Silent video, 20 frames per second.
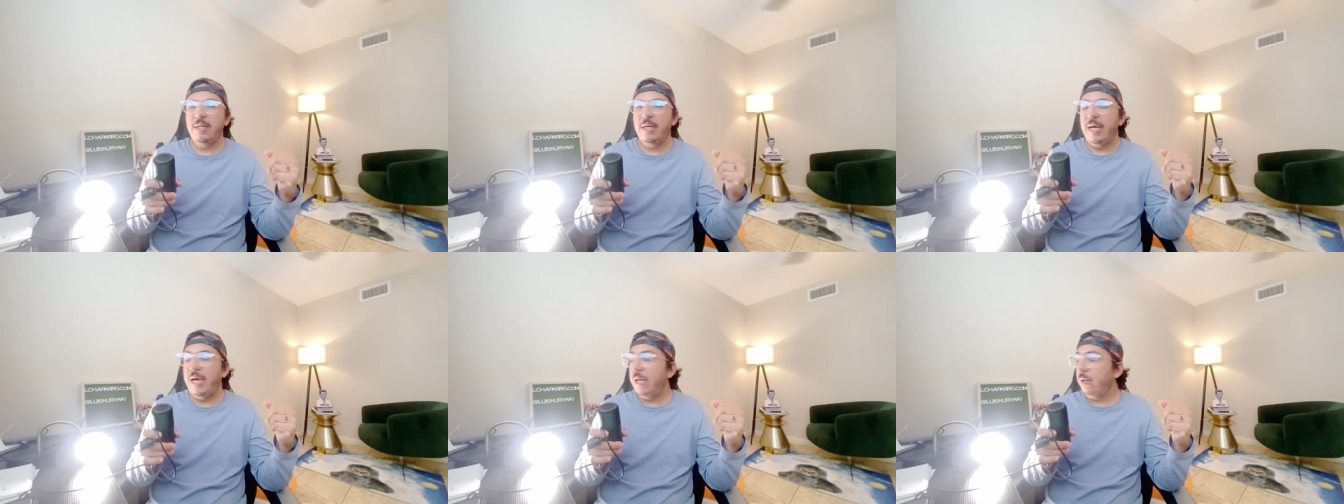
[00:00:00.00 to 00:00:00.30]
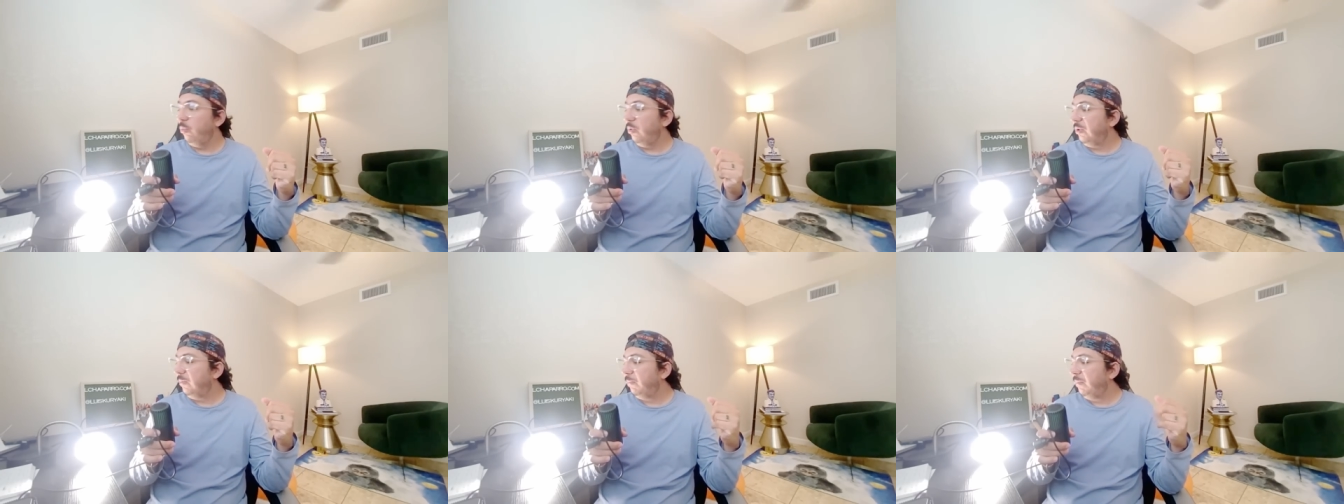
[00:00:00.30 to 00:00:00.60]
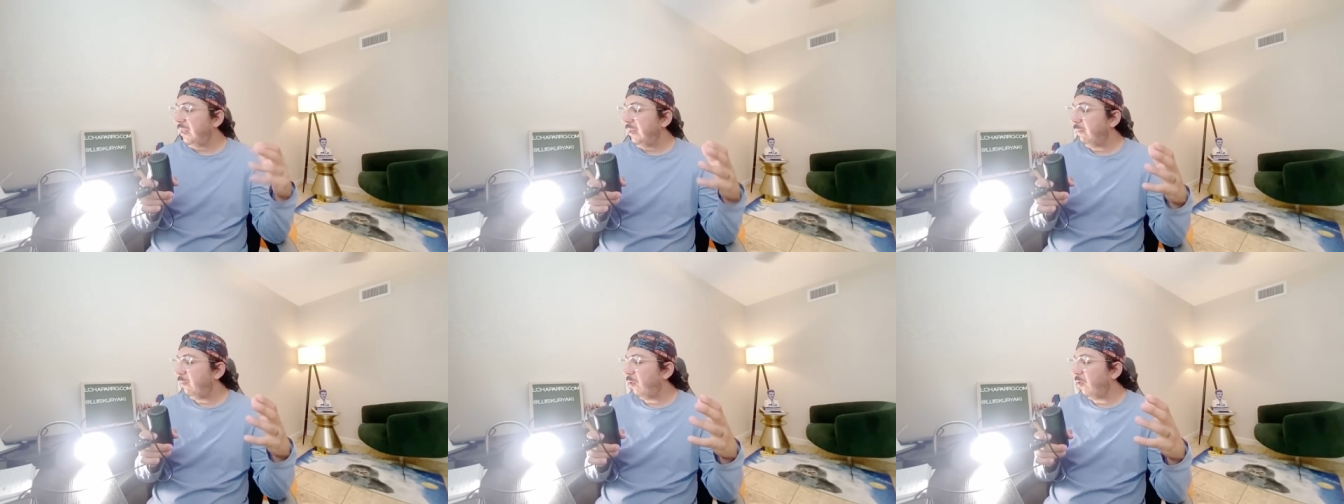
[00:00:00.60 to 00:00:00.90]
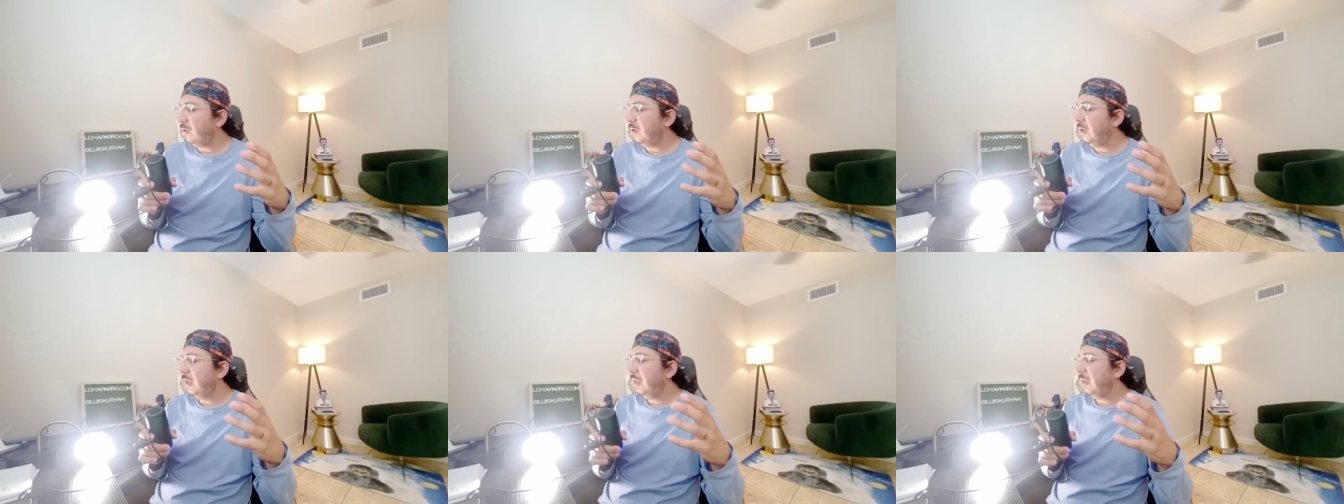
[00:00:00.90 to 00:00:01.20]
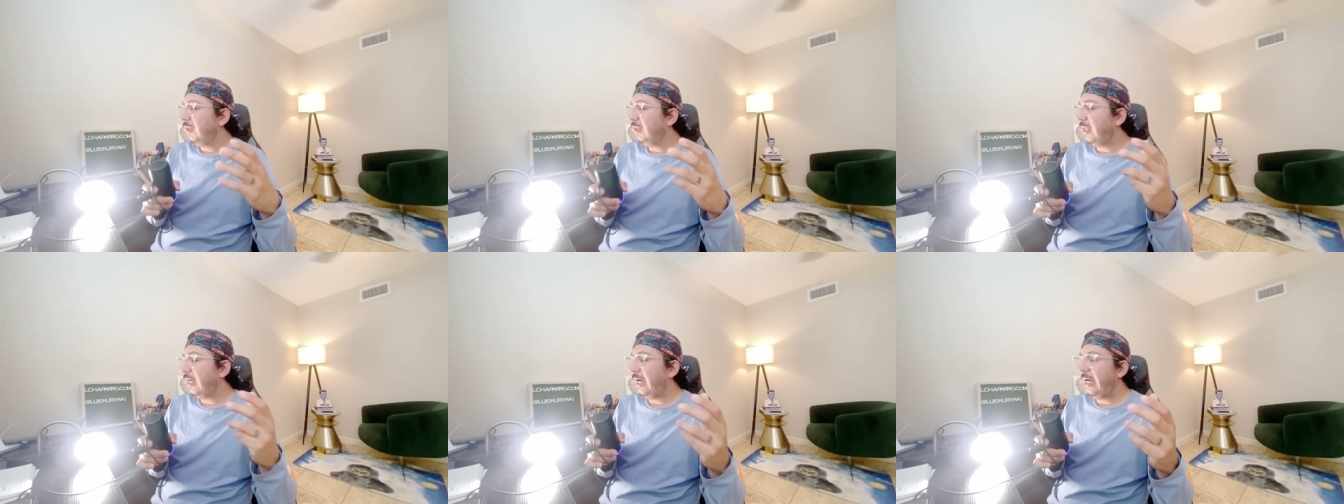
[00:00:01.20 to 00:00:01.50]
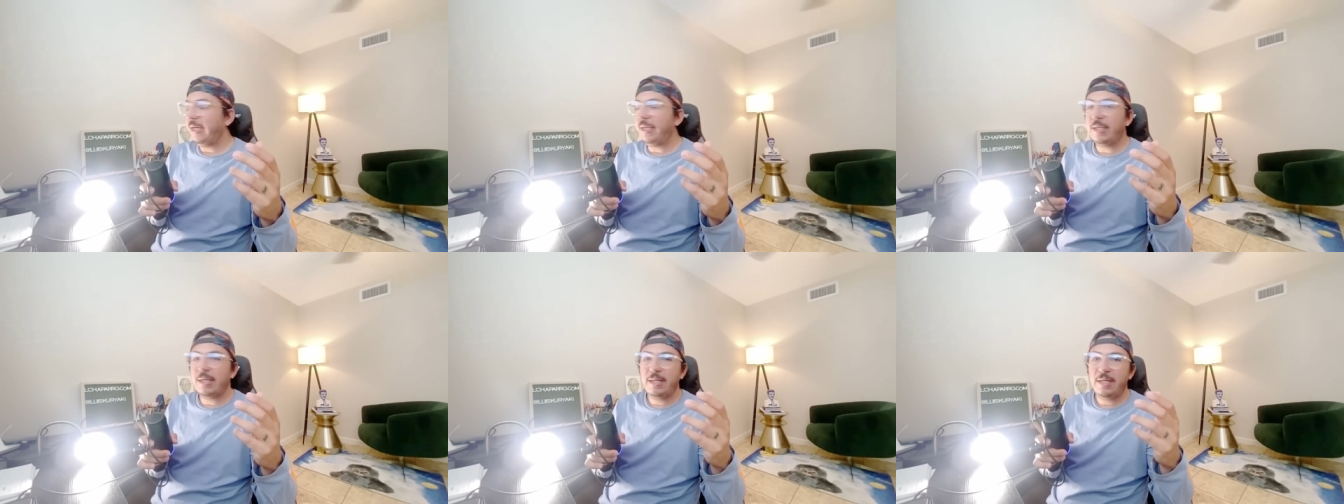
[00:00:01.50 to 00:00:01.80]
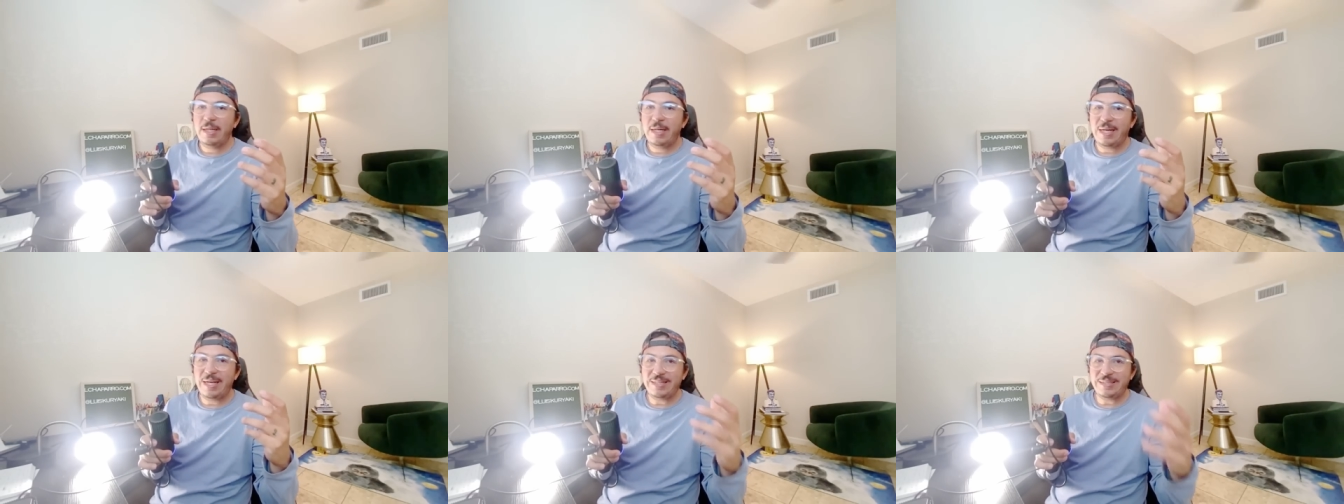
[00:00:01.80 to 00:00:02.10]
and with people like
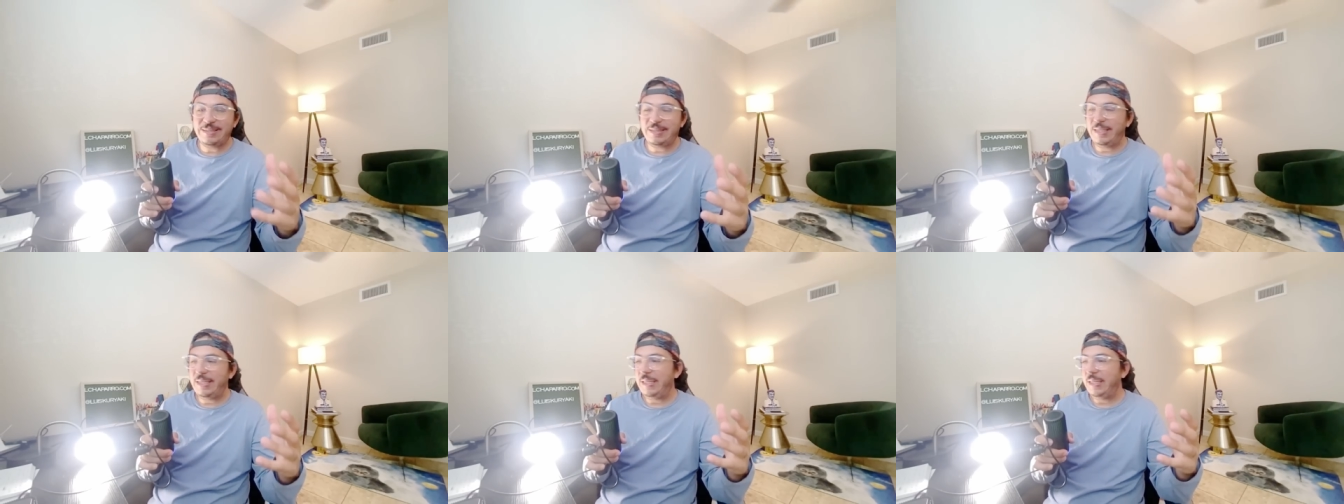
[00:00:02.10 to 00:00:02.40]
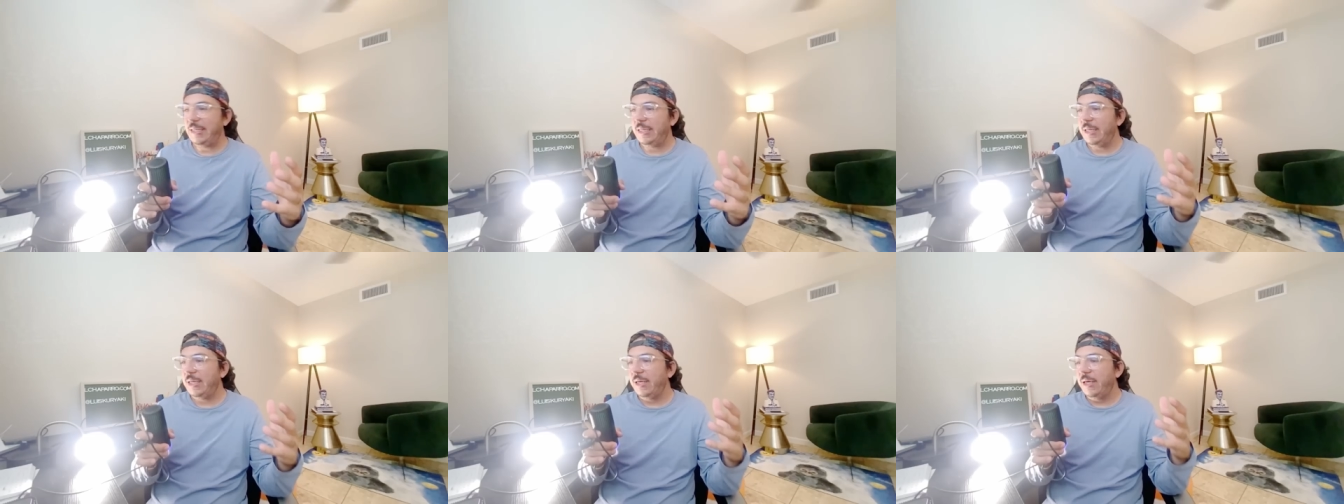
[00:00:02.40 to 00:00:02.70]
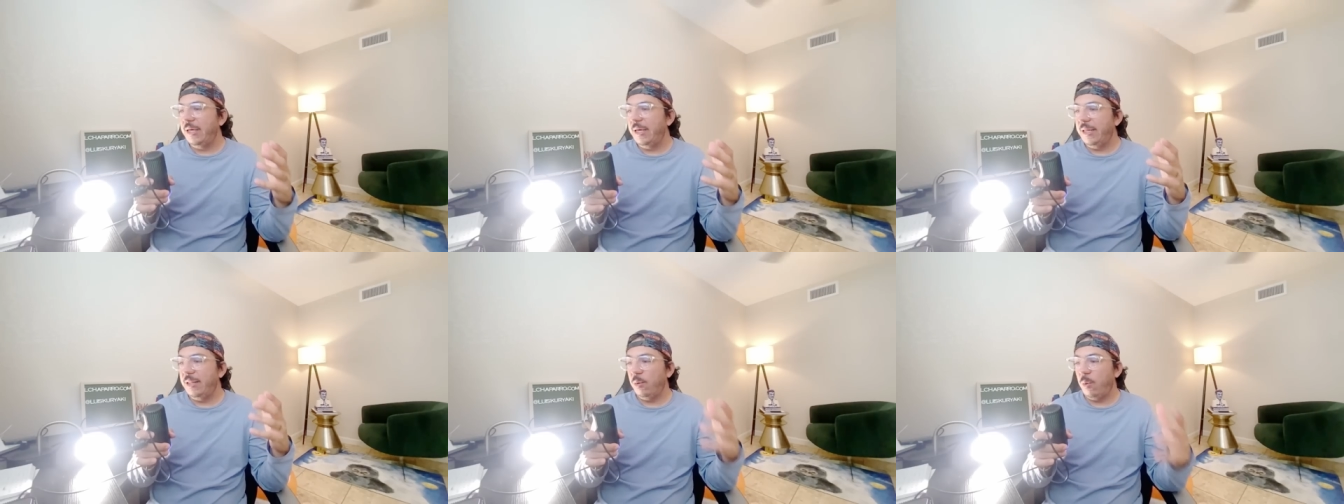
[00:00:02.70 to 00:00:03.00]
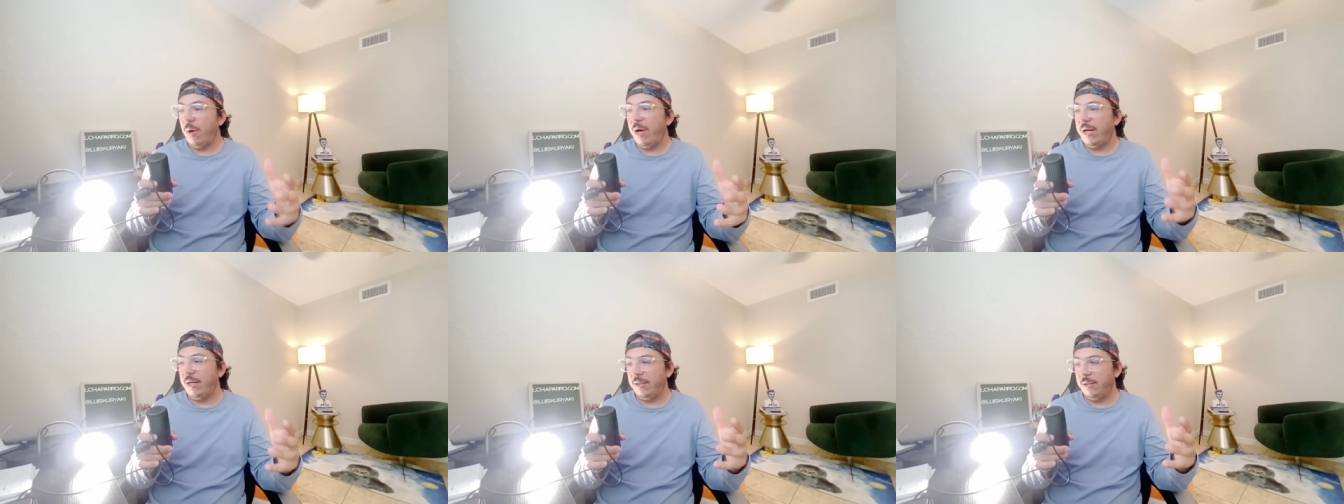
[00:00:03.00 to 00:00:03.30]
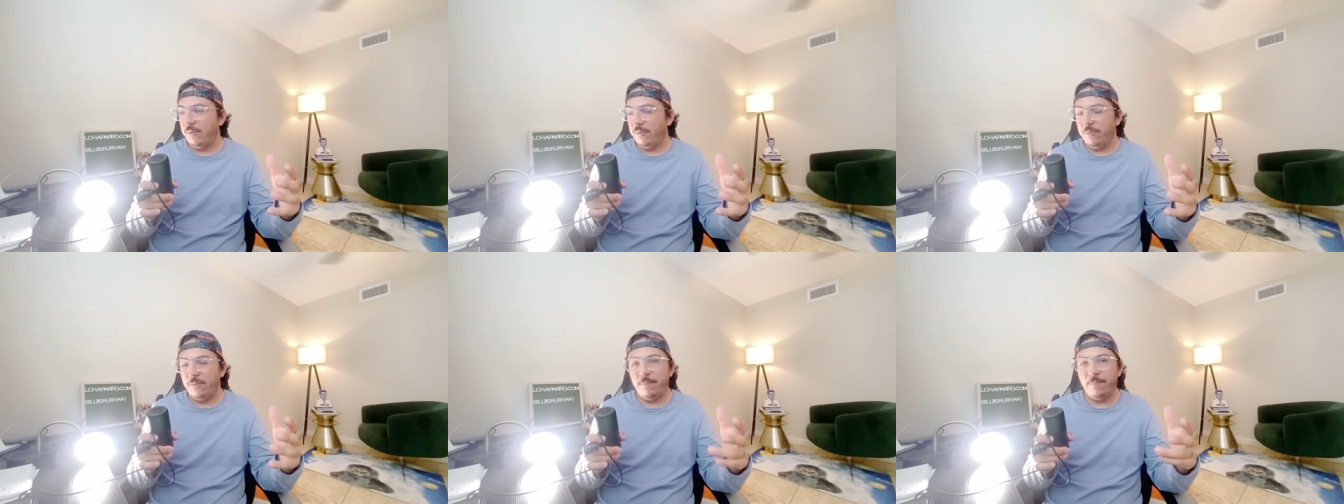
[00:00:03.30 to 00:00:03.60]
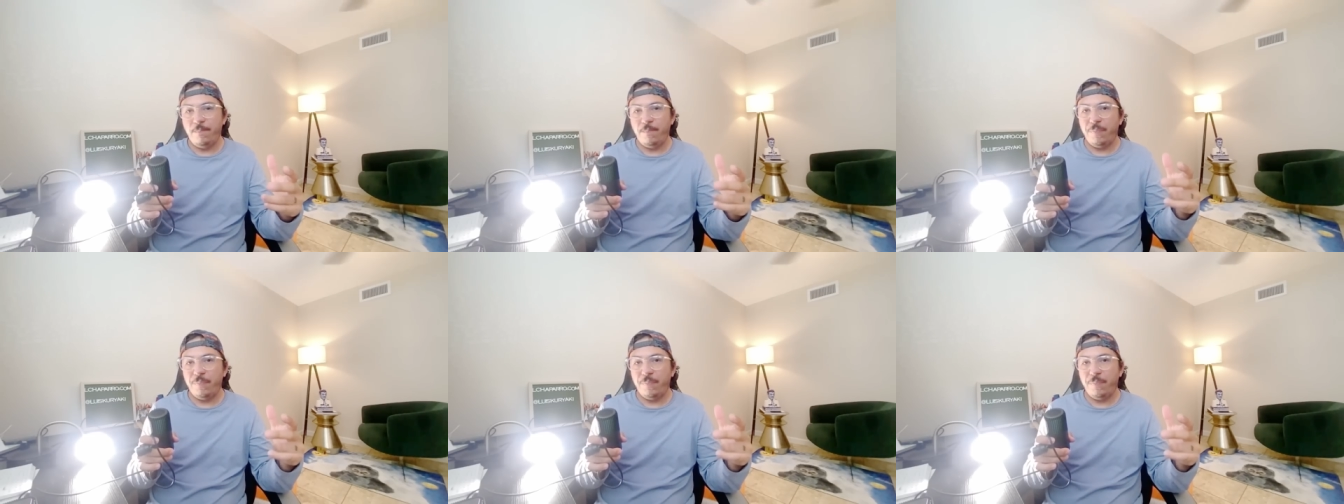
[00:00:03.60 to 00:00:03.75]
Hassin Eduardo.